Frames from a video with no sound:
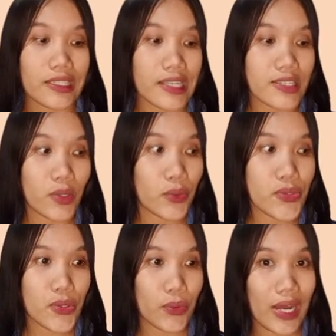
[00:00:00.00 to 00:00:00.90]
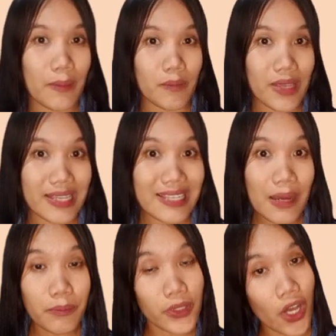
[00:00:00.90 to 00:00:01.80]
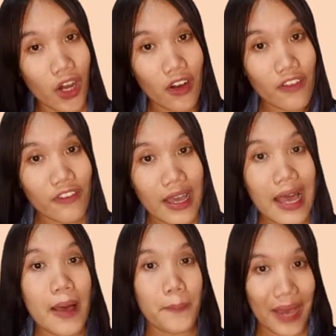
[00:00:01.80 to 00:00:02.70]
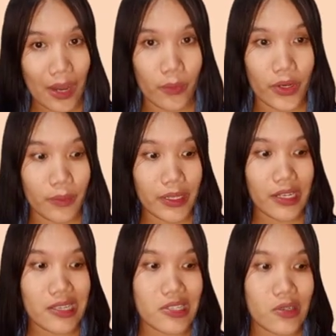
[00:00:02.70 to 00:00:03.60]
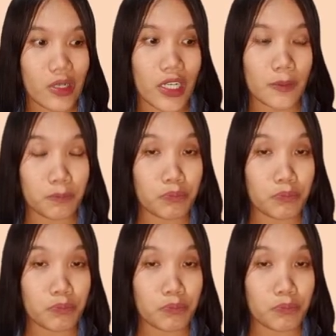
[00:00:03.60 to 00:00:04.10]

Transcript: that is also an example of power because you're